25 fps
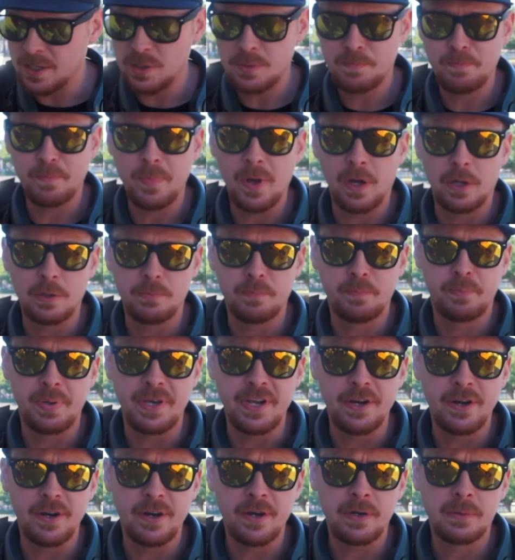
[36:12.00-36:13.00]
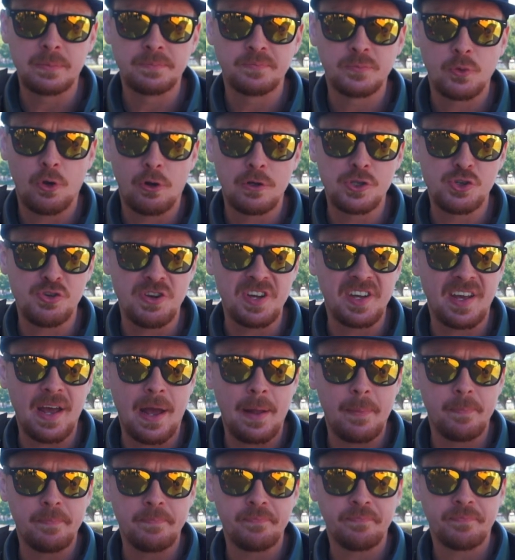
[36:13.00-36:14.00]
a, a beer or a drink
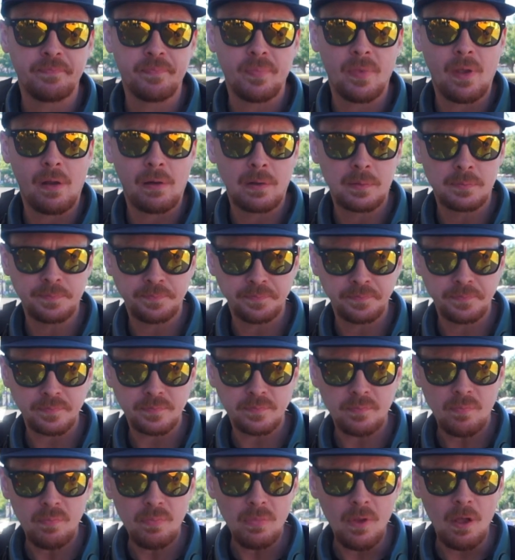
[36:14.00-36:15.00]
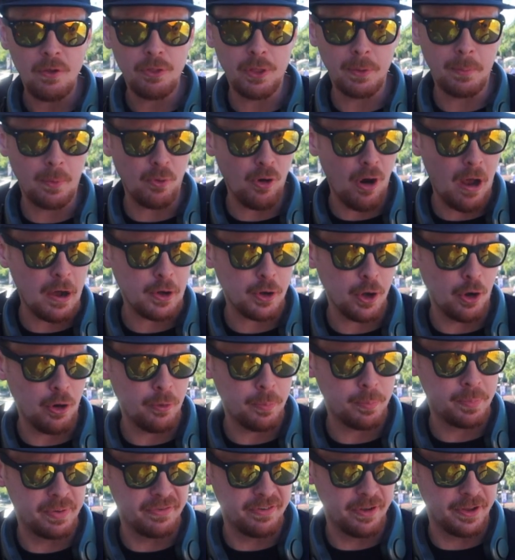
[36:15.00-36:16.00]
at the
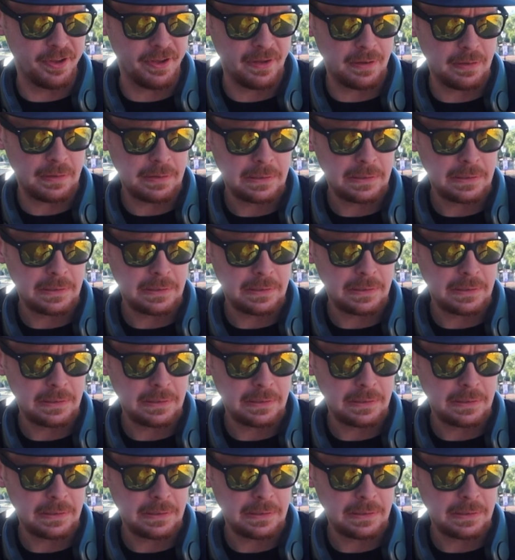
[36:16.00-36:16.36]
Morocco pavilion.